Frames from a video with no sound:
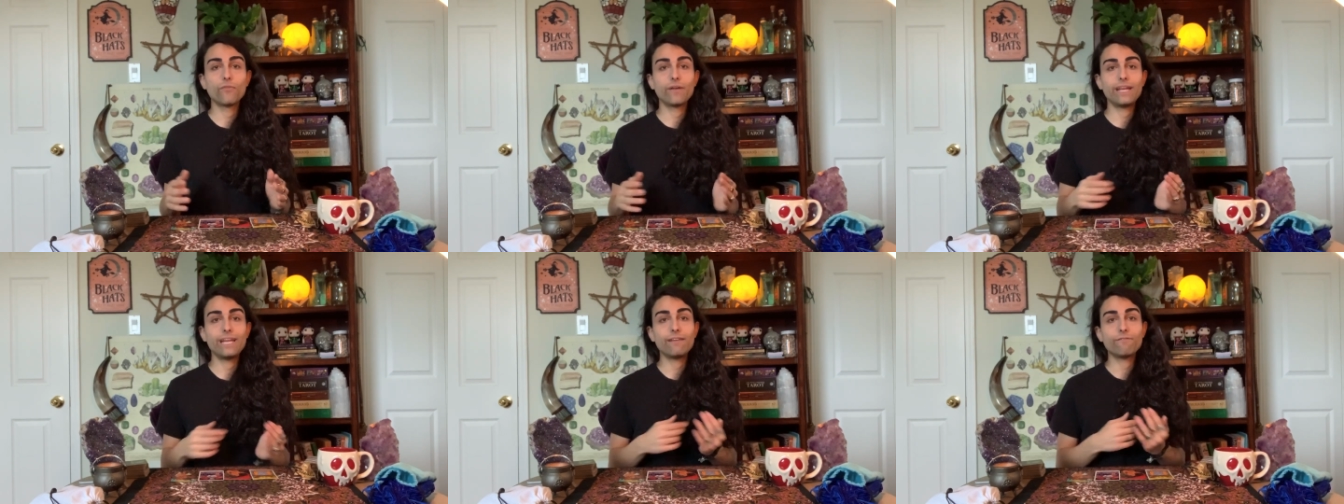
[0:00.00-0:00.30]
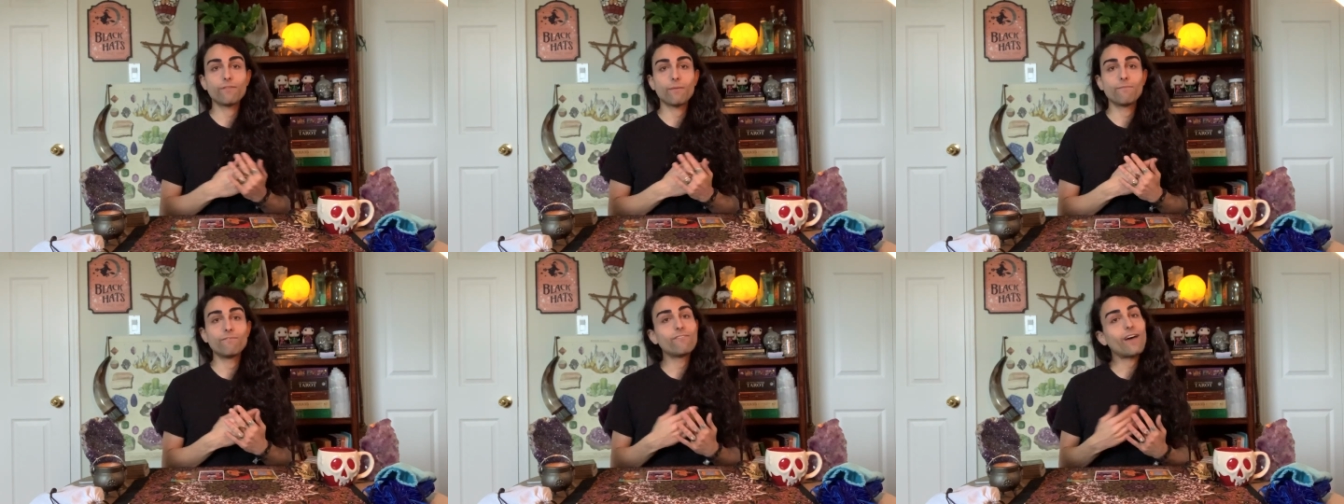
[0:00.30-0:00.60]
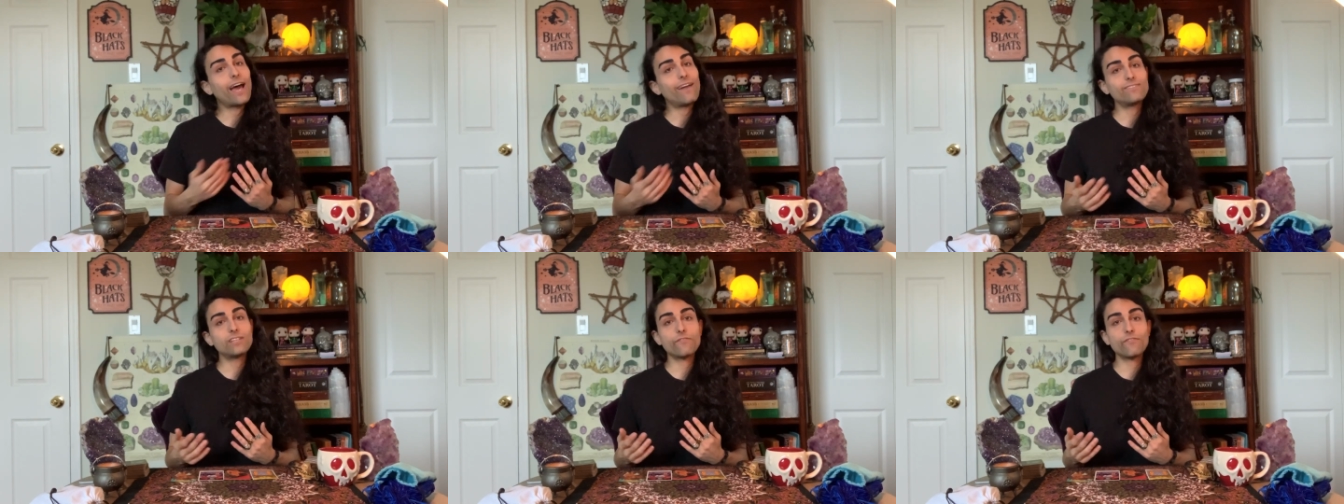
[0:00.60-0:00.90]
reading from
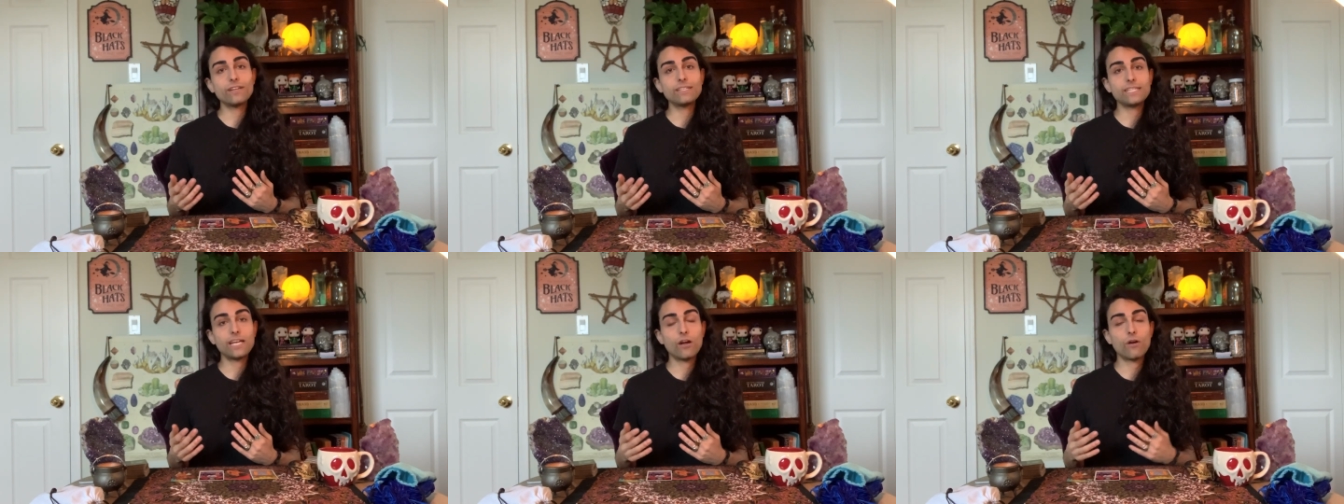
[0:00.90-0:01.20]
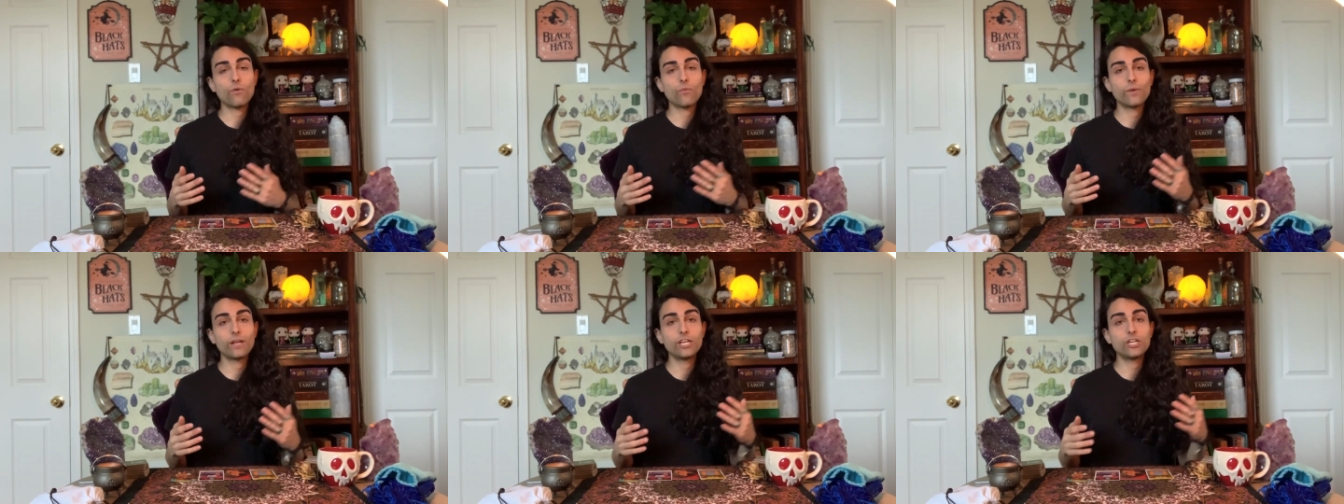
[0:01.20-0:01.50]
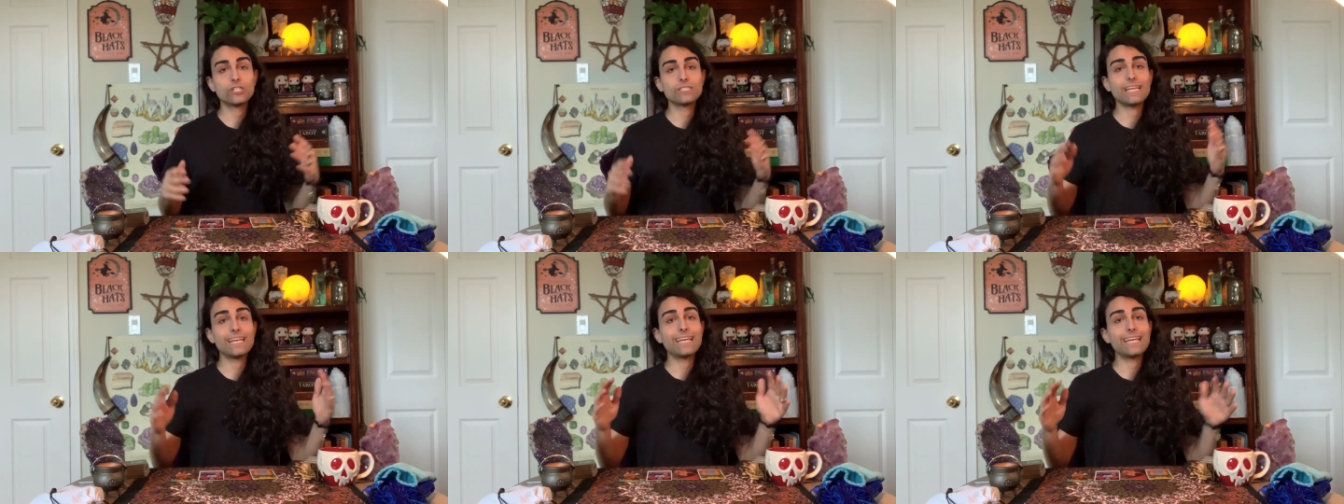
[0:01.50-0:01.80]
5 different tarot
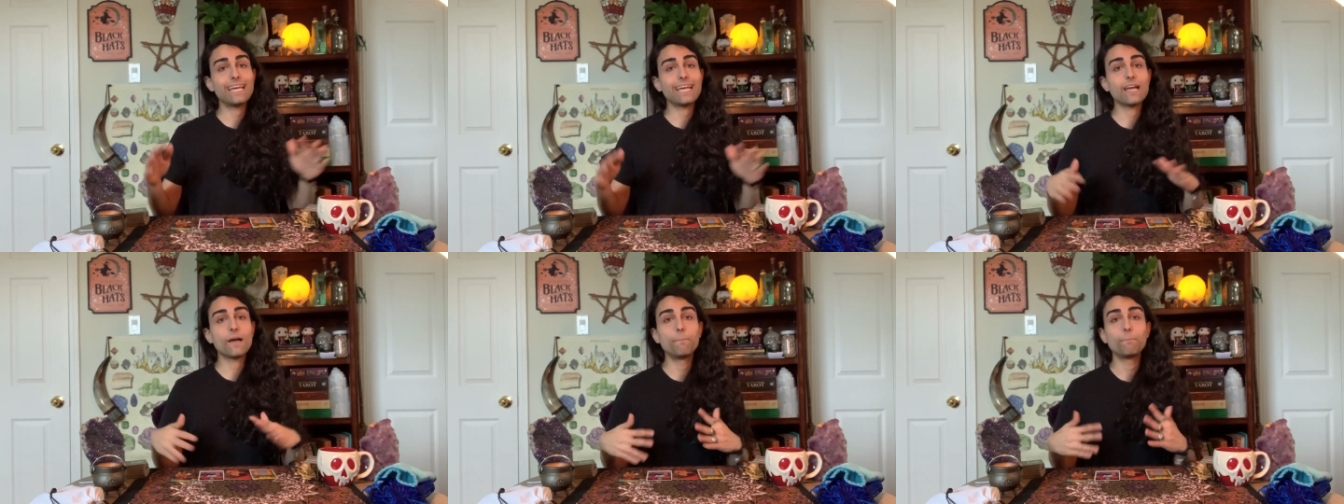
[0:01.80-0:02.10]
readers and get